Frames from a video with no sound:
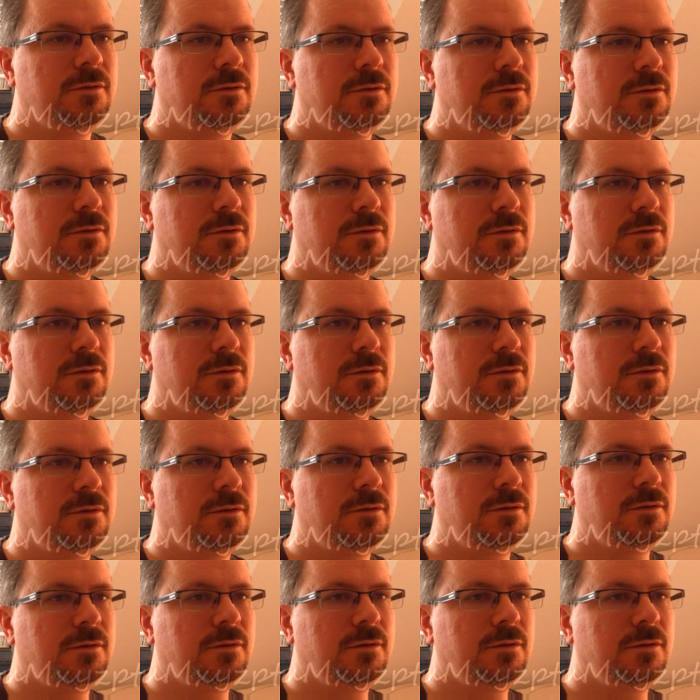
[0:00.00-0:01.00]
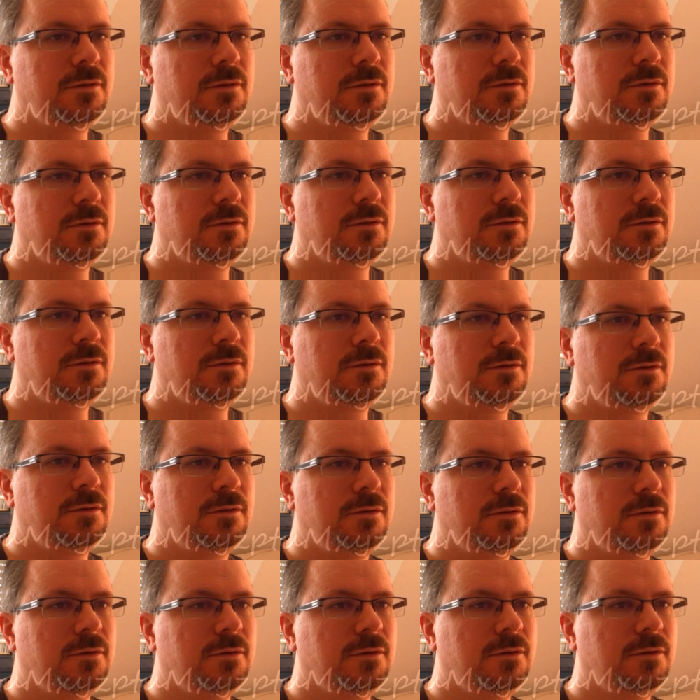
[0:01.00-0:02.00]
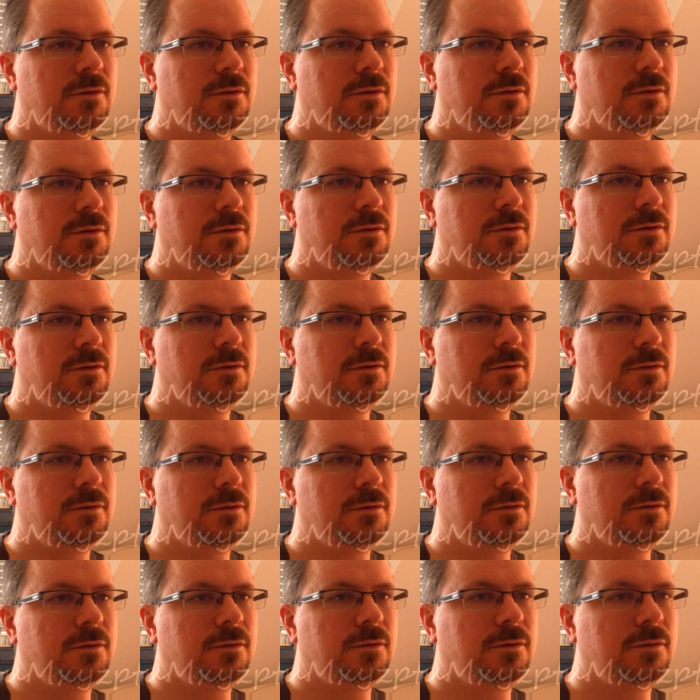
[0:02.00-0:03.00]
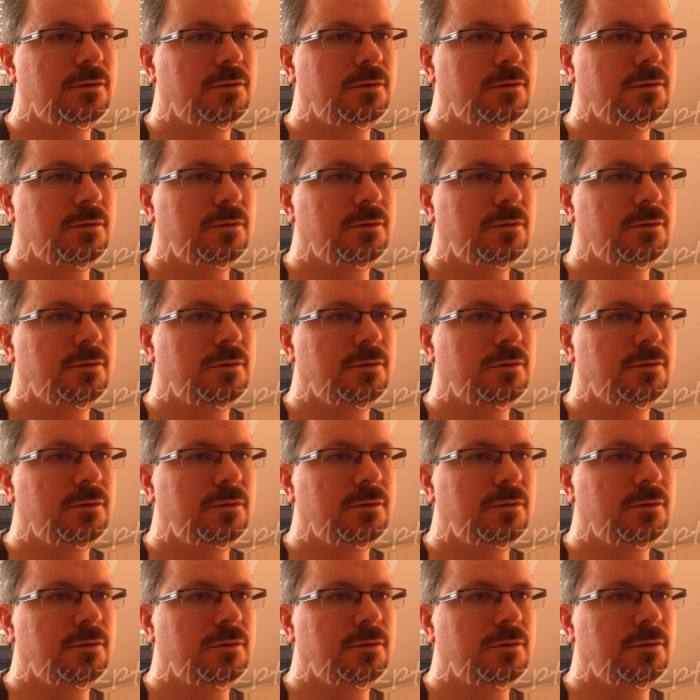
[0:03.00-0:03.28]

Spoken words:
[no speech]